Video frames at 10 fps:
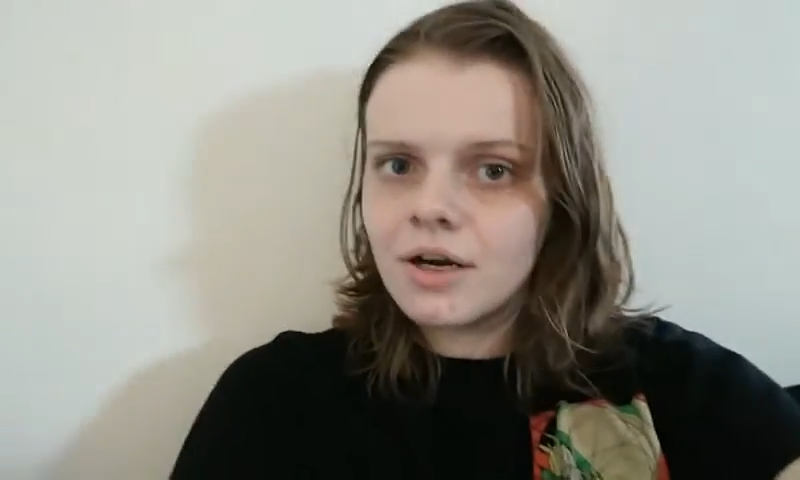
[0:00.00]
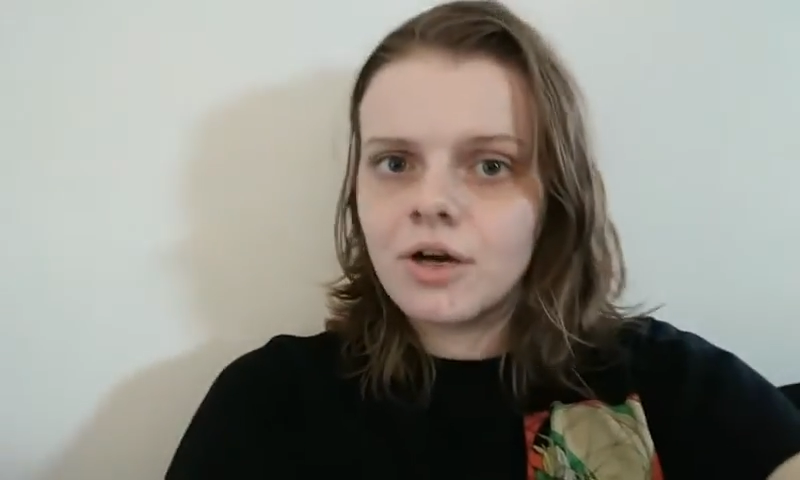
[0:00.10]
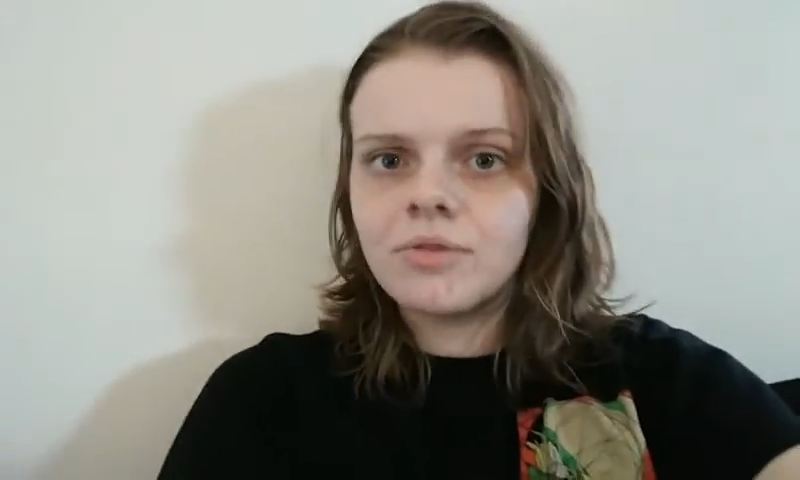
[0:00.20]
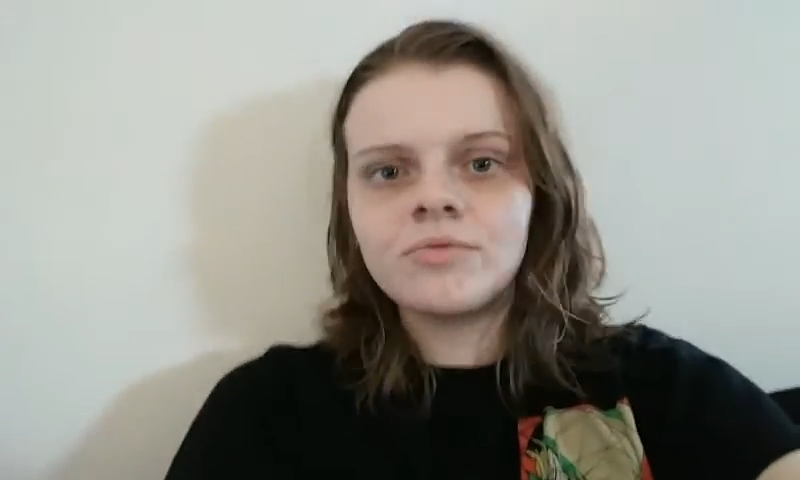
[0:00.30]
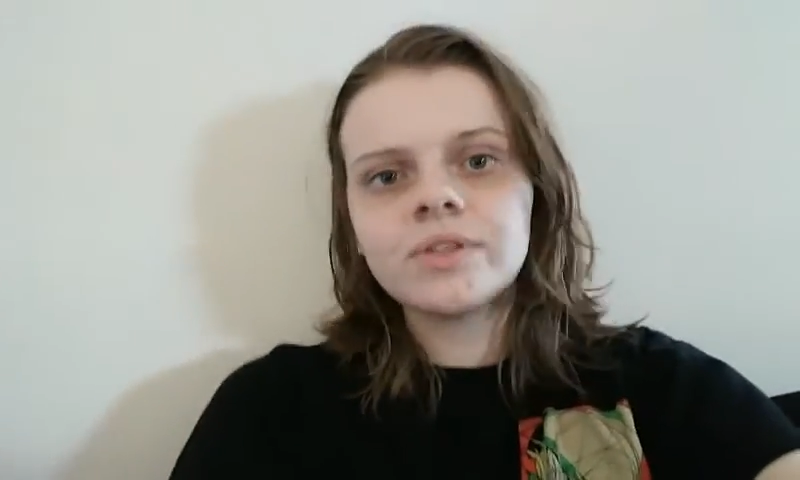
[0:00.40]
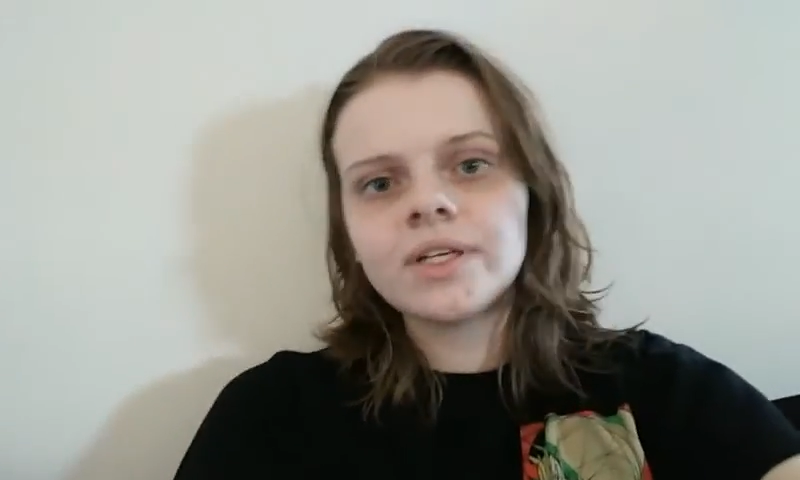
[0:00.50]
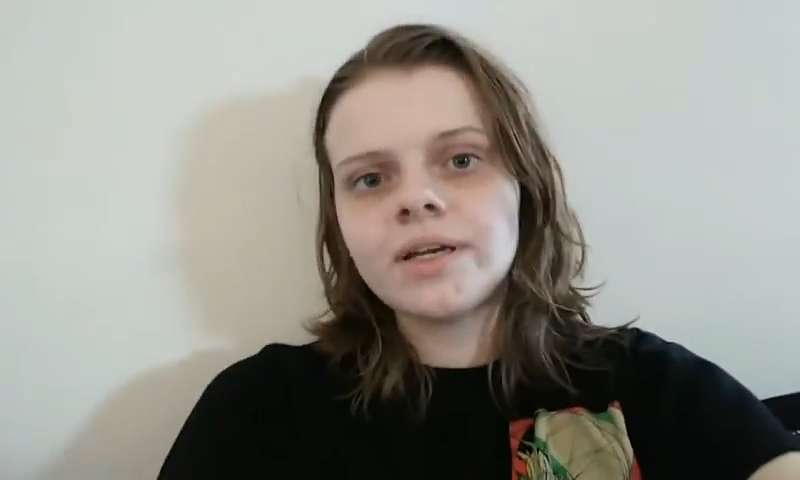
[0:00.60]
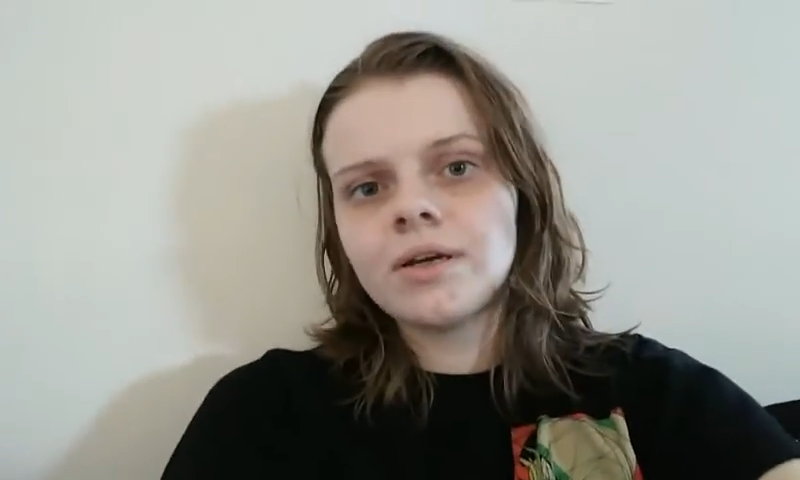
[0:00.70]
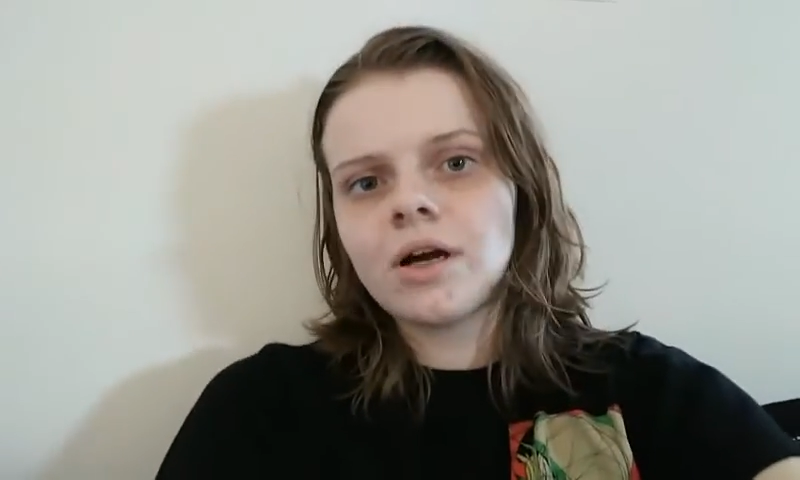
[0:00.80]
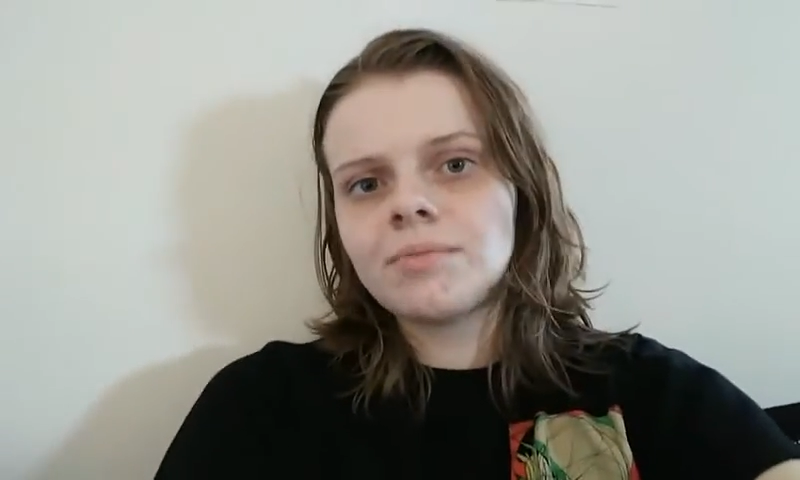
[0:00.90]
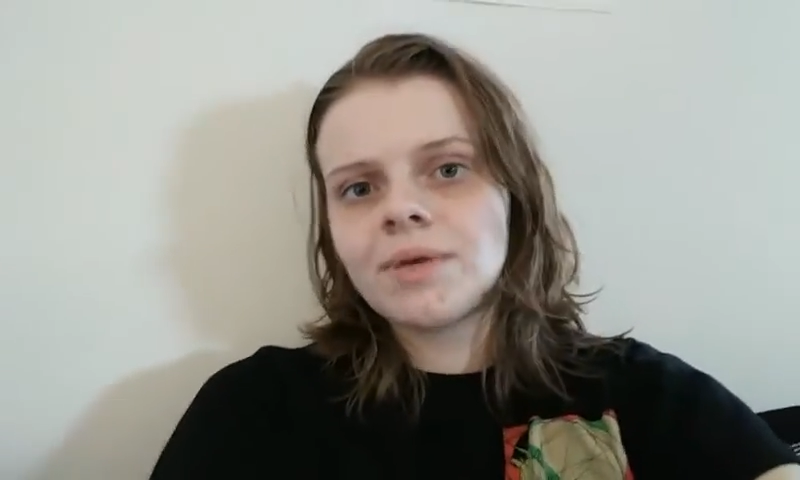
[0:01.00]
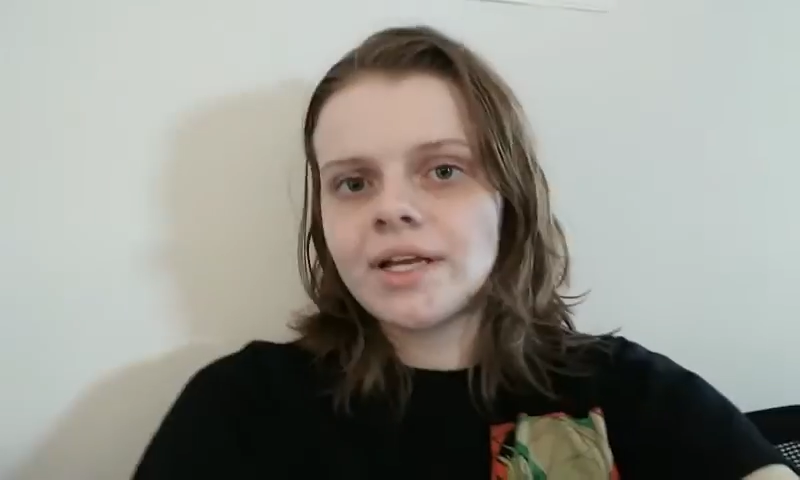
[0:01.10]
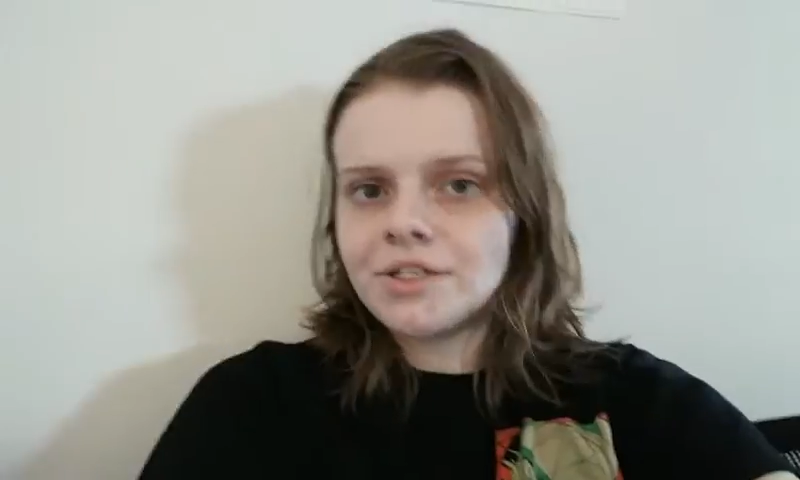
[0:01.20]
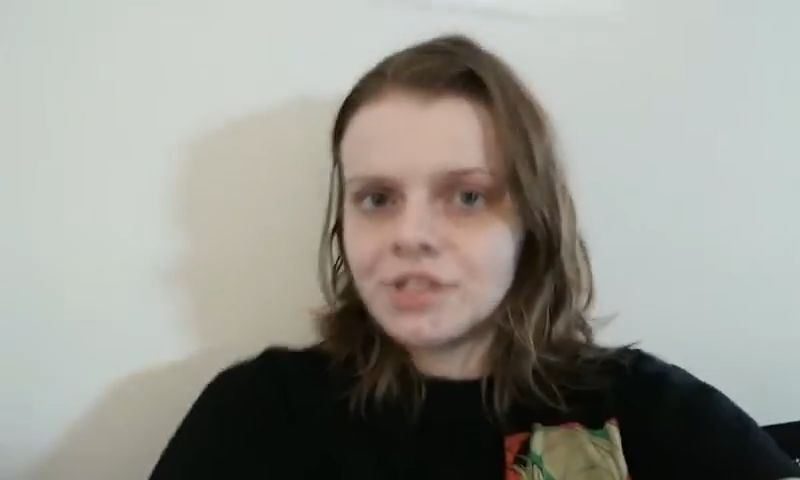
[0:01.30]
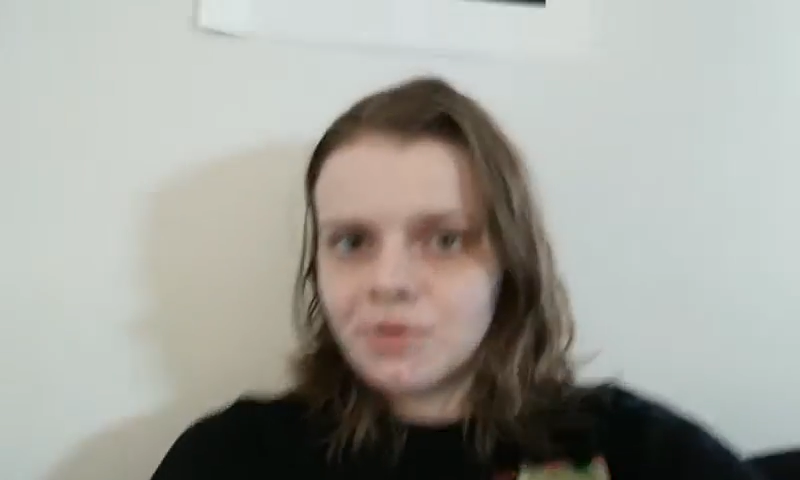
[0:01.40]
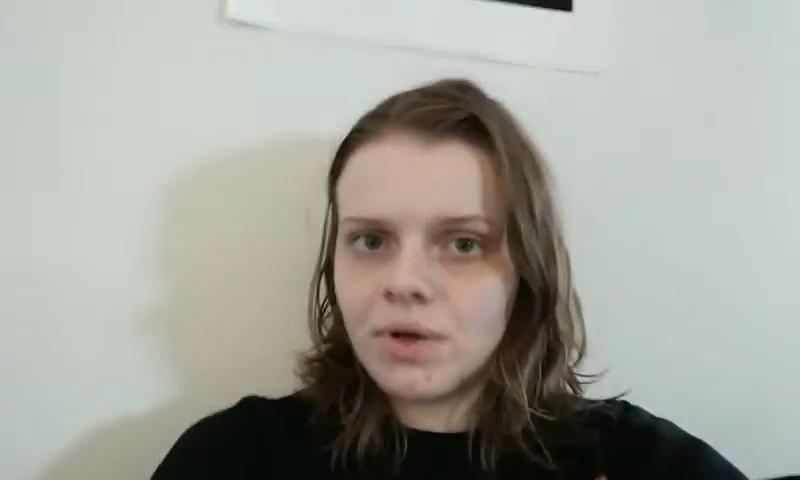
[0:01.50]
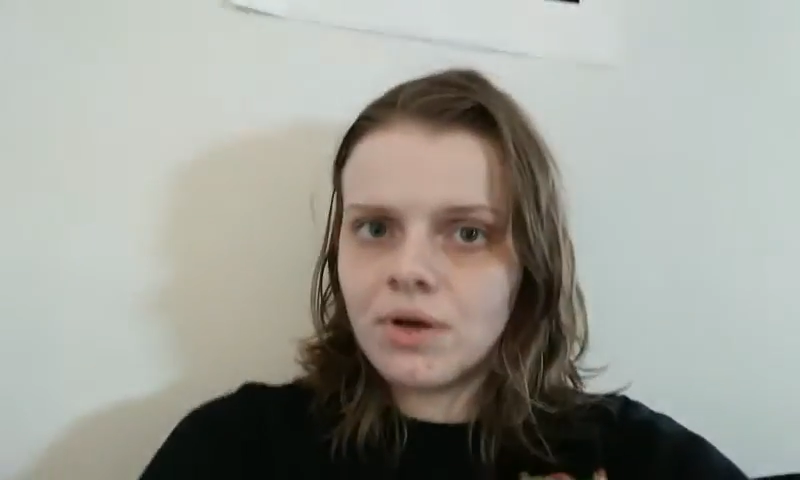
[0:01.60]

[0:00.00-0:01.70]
Hopefully all my itching will